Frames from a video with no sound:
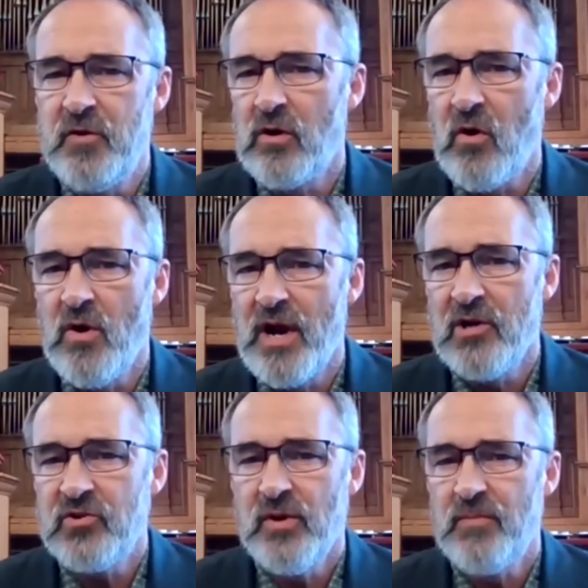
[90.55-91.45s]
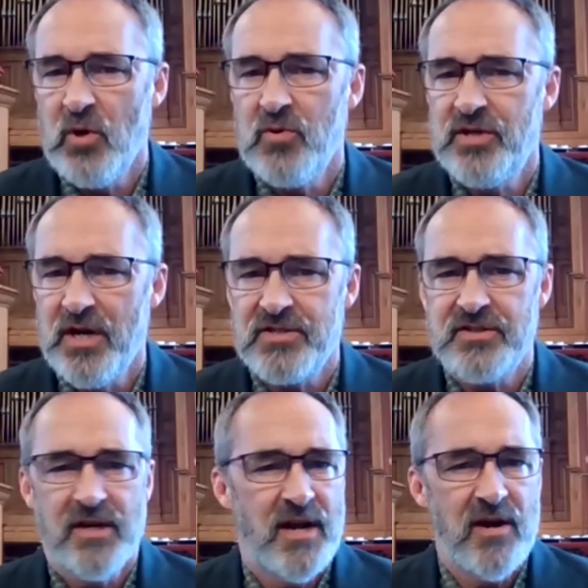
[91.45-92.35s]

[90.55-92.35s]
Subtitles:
if you are going out to a protest